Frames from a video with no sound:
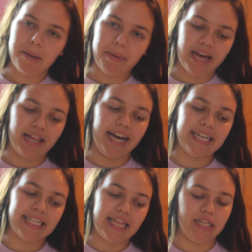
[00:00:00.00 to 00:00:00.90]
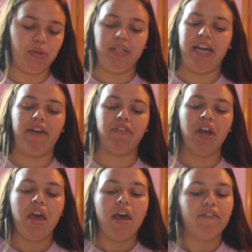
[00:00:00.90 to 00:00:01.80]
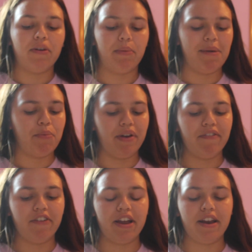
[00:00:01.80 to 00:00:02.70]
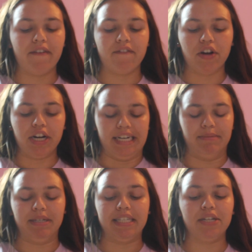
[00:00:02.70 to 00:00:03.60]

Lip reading: But yeah, like I said, this was a gift from my boyfriend for Christmas.